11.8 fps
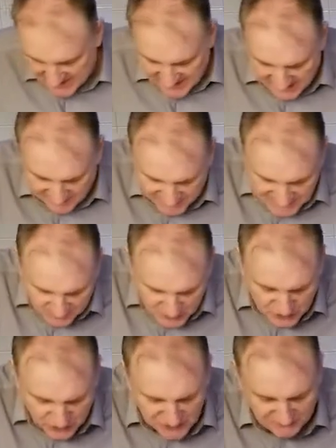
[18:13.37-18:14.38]
if this
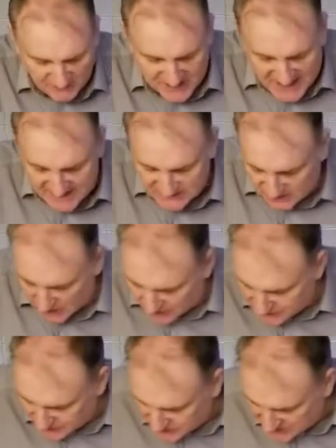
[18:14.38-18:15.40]
was just for a nice
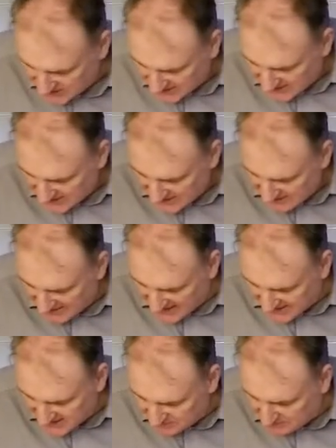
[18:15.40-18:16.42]
lunch,
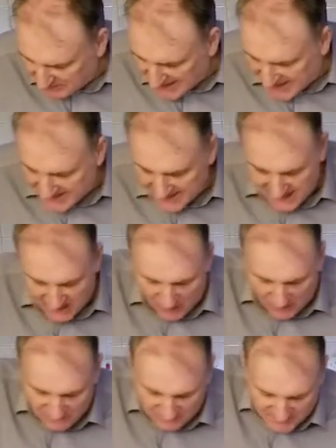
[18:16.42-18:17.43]
that is plenty
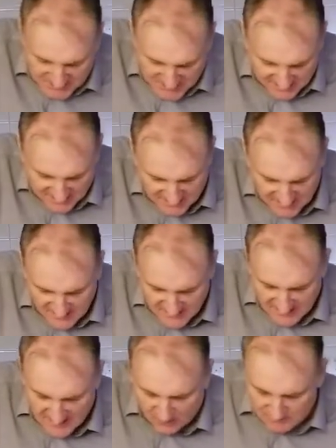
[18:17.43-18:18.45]
of potato,
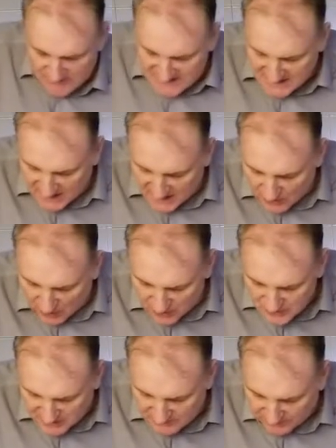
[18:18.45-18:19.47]
meat and
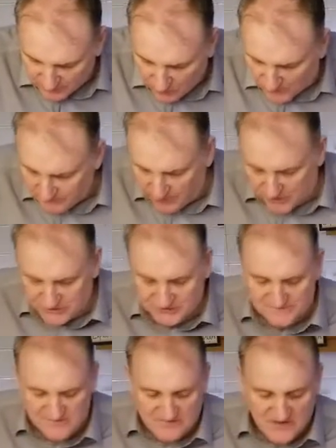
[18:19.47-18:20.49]
onion for 1
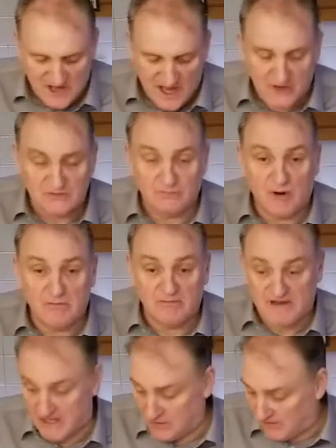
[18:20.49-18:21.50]
person, and there's
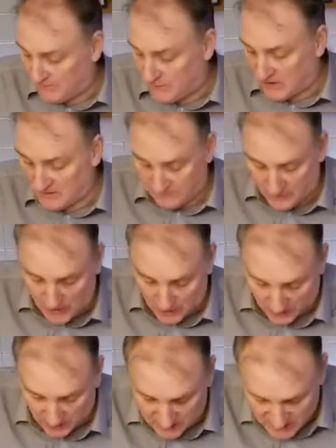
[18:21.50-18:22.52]
probably enough there for
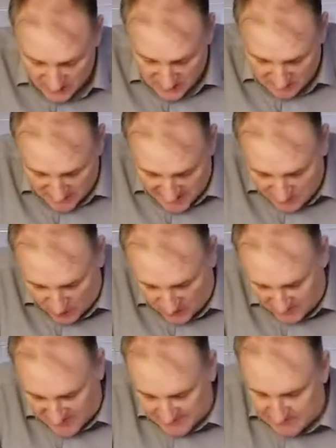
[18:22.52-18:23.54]
another. But I'm going
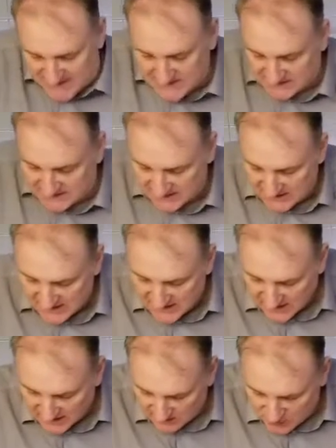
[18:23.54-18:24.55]
to be a beast,
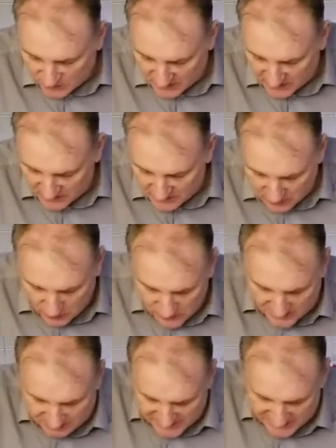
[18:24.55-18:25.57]
and I'm going to load
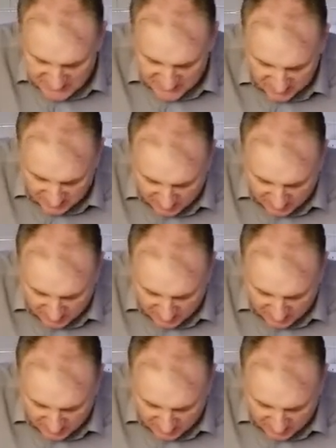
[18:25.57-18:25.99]
the plates up